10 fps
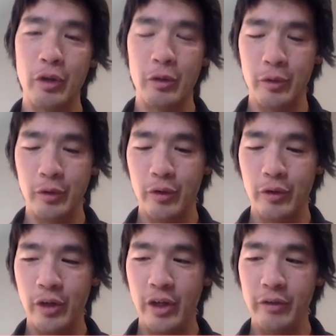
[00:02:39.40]

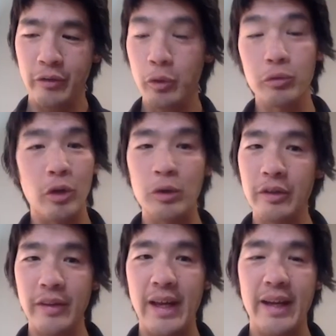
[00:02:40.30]
role
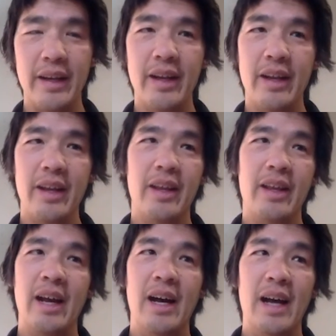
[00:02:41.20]
in that
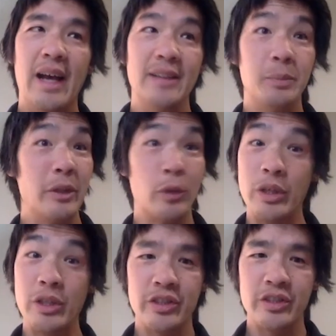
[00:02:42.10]
has been
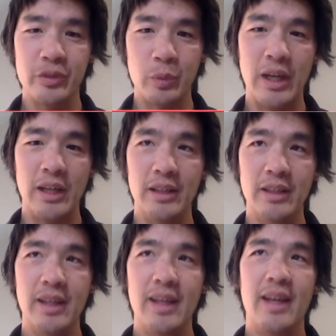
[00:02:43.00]
questioned as
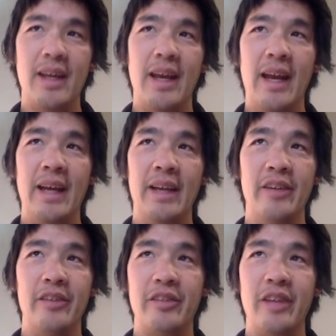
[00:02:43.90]
well.
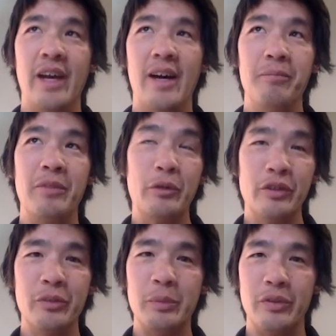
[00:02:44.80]
And there
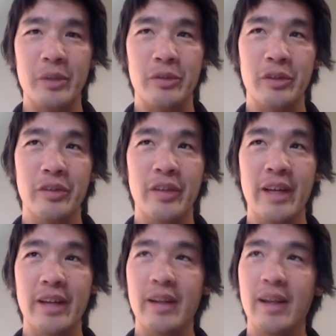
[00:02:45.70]
is a perception
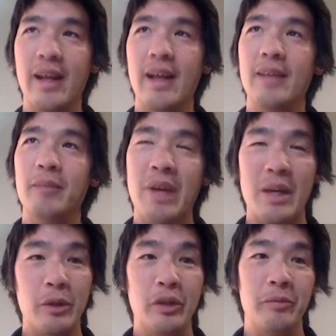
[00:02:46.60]
that
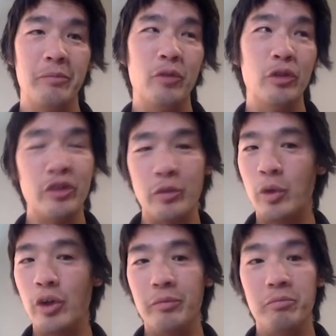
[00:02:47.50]
maybe you didn't
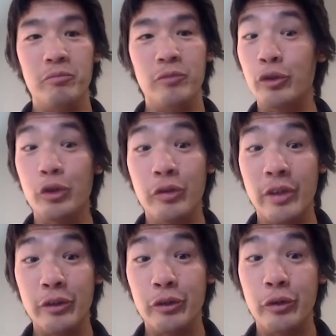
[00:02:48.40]
want to serve
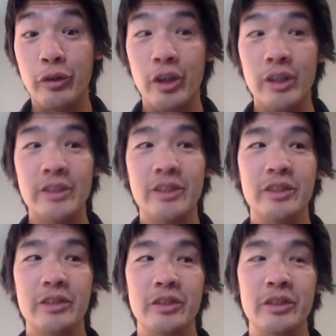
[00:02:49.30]
under Judith
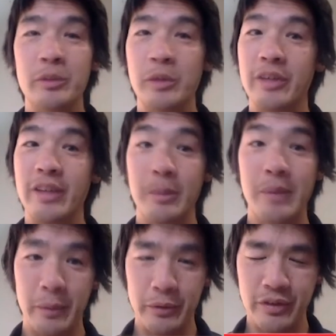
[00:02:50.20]
Collins. You didn't want to take a
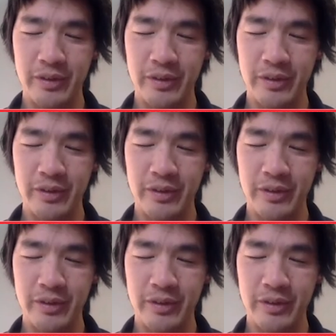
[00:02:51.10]
backward